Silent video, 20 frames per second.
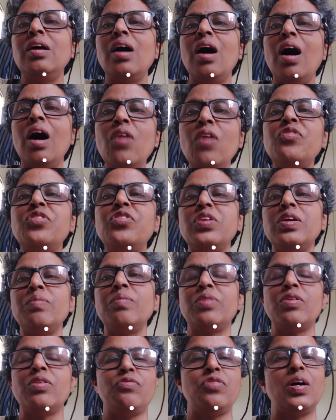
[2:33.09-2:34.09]
How
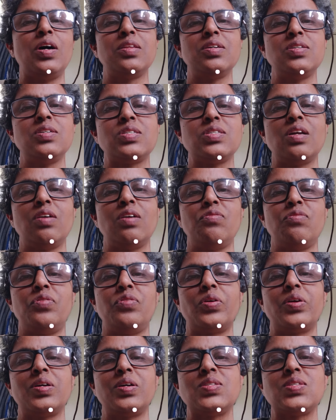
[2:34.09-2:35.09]
Deep the Father's Love
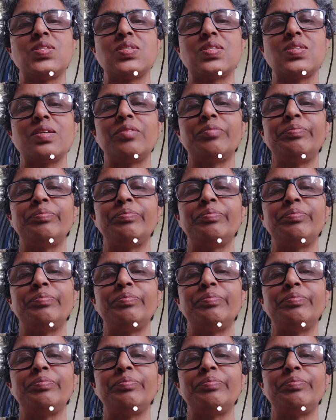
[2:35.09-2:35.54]
for Us.